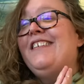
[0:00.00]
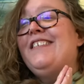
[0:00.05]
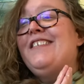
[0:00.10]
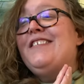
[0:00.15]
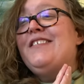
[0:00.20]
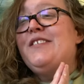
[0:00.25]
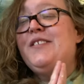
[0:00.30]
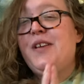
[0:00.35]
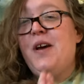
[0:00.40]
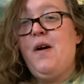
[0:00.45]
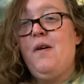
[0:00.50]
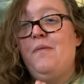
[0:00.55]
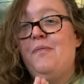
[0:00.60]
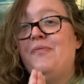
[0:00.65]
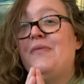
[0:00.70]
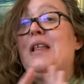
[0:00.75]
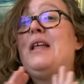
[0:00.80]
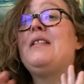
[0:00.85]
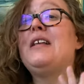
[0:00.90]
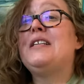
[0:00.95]
So
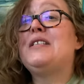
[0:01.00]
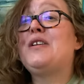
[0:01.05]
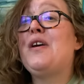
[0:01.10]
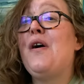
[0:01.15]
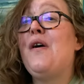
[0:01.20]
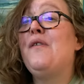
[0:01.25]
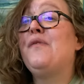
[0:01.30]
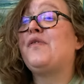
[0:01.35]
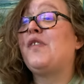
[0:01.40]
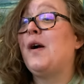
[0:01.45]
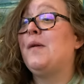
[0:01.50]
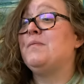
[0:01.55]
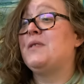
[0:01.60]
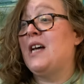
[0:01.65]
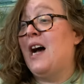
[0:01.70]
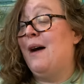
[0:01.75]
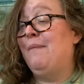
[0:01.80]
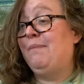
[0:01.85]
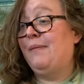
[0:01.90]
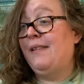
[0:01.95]
let's go from
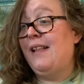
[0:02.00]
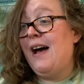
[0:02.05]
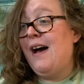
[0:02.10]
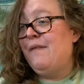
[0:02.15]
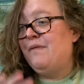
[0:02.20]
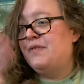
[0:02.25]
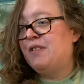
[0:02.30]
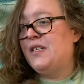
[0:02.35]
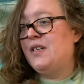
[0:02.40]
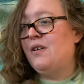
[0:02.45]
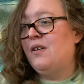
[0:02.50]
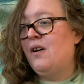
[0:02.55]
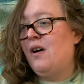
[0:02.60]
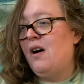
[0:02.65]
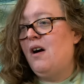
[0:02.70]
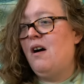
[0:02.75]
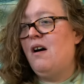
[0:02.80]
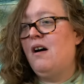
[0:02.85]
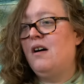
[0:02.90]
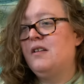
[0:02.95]
top left
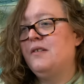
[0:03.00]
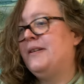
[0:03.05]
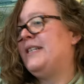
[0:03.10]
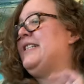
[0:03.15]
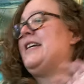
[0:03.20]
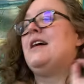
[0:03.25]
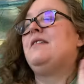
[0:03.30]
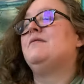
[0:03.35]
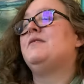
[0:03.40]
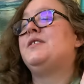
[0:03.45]
all the way down.